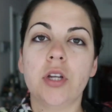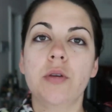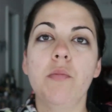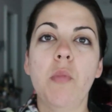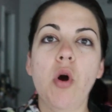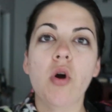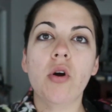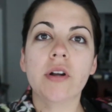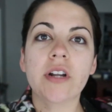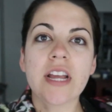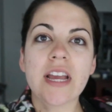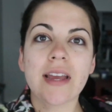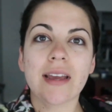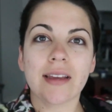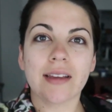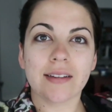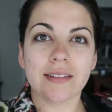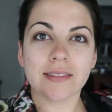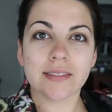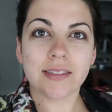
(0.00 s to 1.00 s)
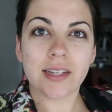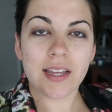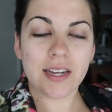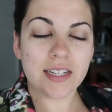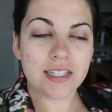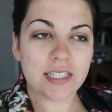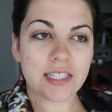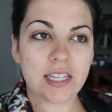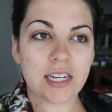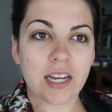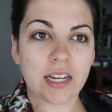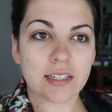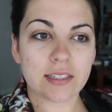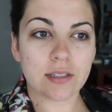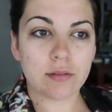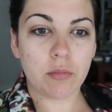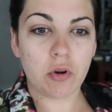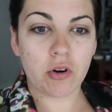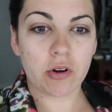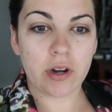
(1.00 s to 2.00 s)
Good morning. It is the
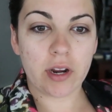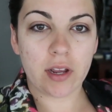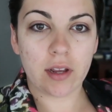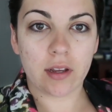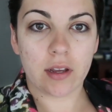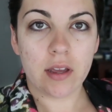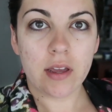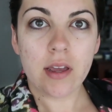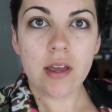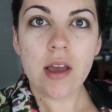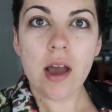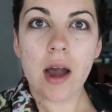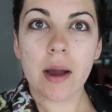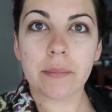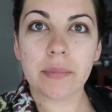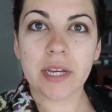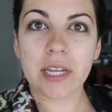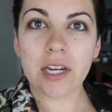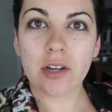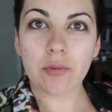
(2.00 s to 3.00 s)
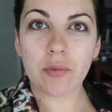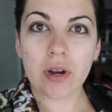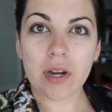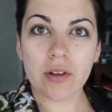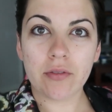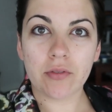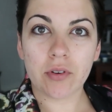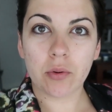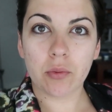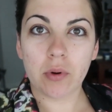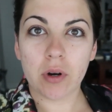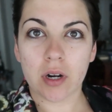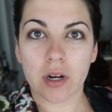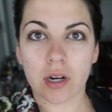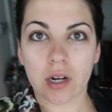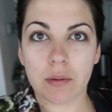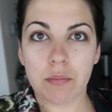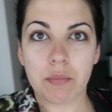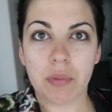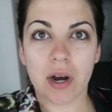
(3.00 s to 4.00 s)
next morning. I'm getting ready for
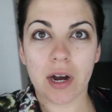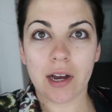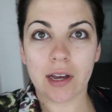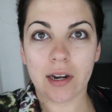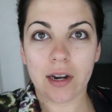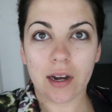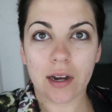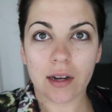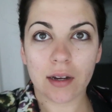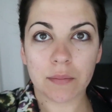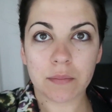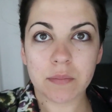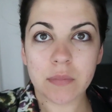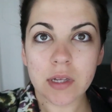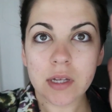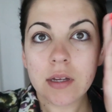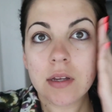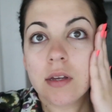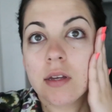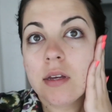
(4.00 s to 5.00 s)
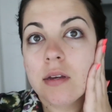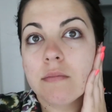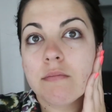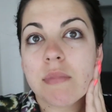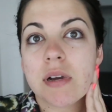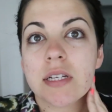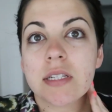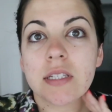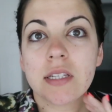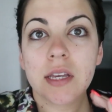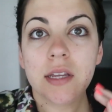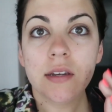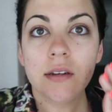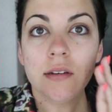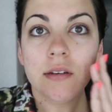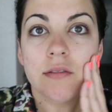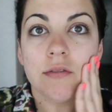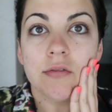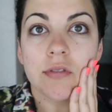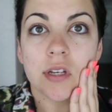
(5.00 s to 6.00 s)
work, but um, my
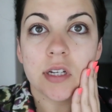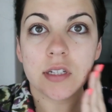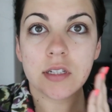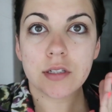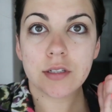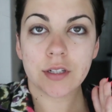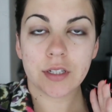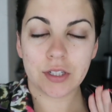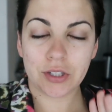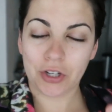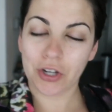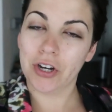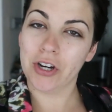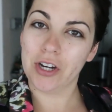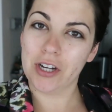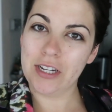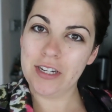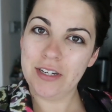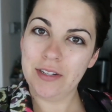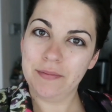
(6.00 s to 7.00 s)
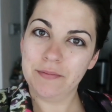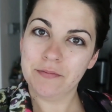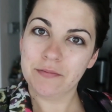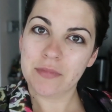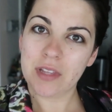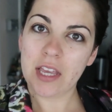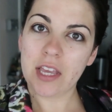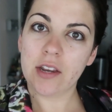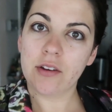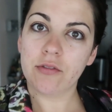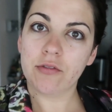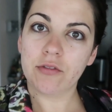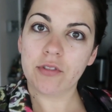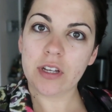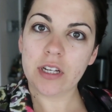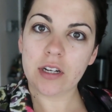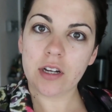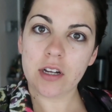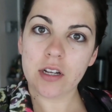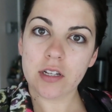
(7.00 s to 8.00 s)
skin feels good. It
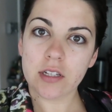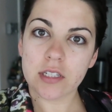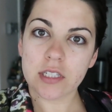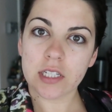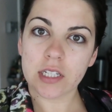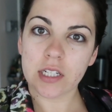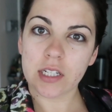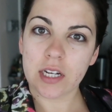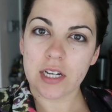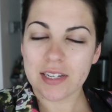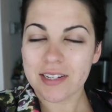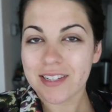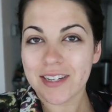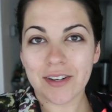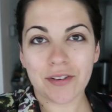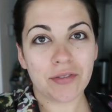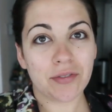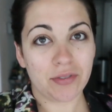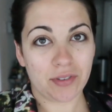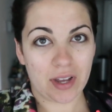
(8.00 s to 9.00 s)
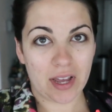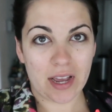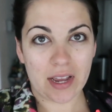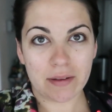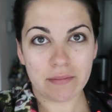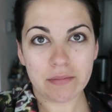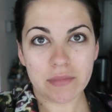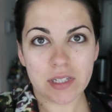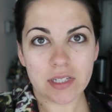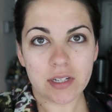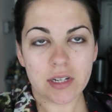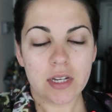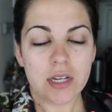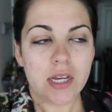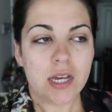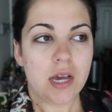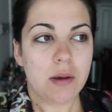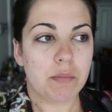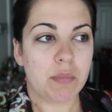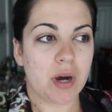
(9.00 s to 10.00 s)
feels less inflamed.
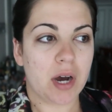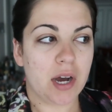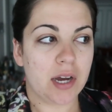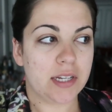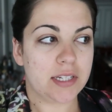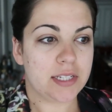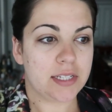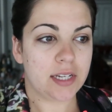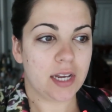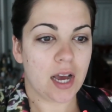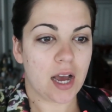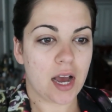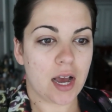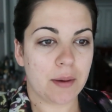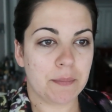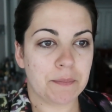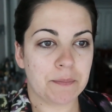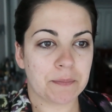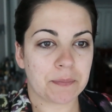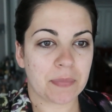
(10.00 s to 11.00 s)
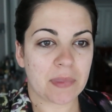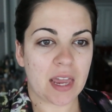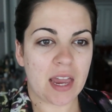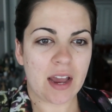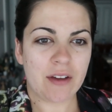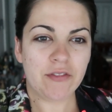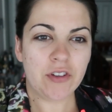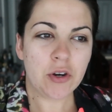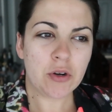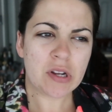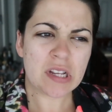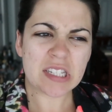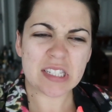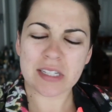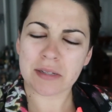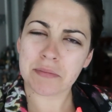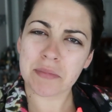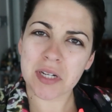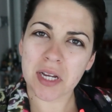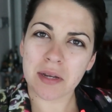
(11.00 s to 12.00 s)
But um, I've noticed
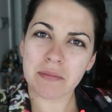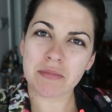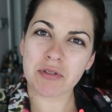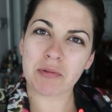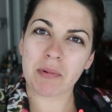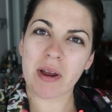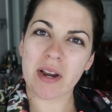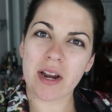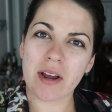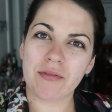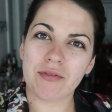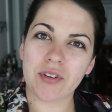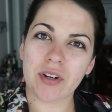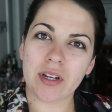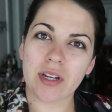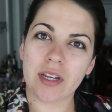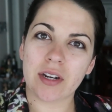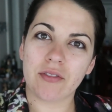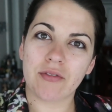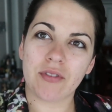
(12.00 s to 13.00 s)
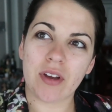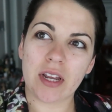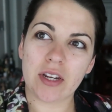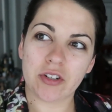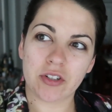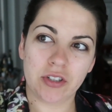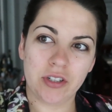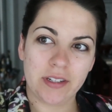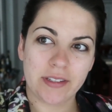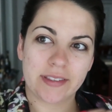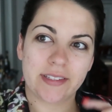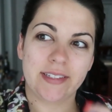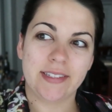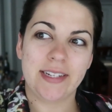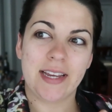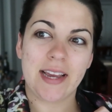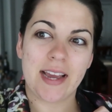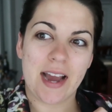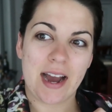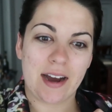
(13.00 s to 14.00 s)
sometimes right after I get a facial, like the
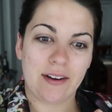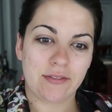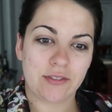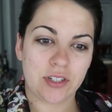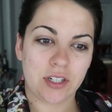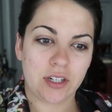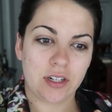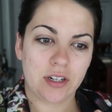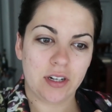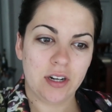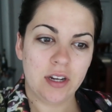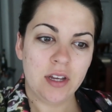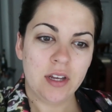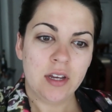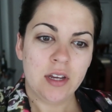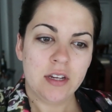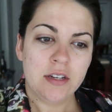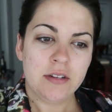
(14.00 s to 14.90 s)
day after,